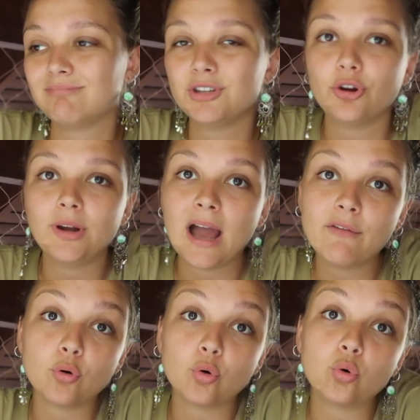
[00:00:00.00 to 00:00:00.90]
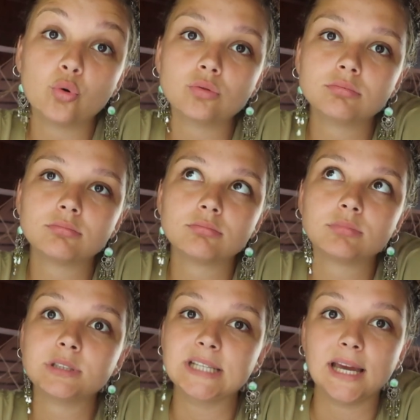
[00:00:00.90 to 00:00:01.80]
don't have all
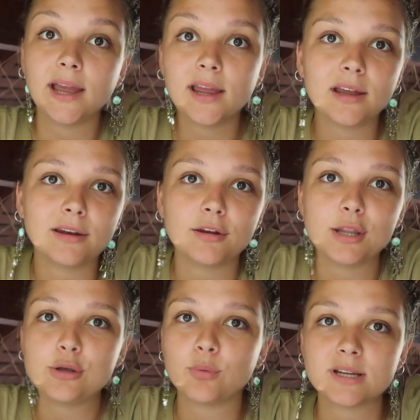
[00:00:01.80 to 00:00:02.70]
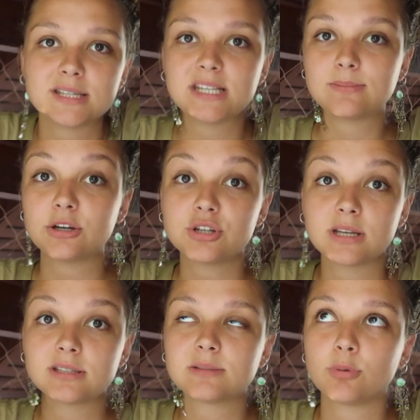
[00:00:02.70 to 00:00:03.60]
day and you want to see as much
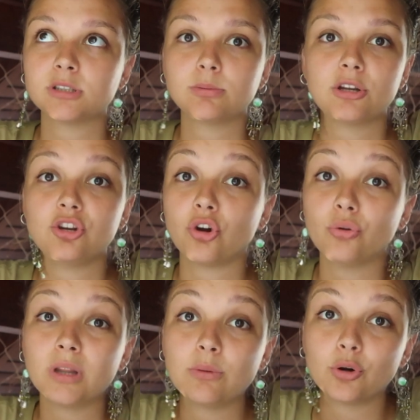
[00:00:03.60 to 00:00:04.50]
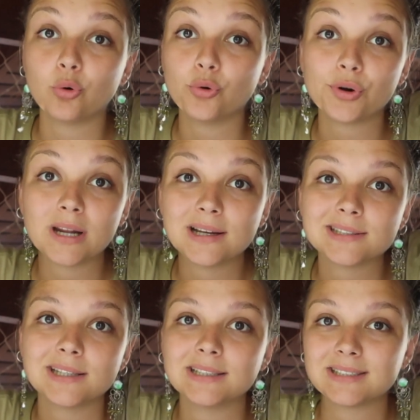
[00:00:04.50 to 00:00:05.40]
things as possible and you don't really want to
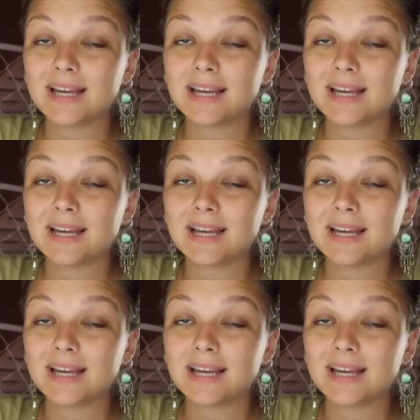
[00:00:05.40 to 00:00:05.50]
organize things.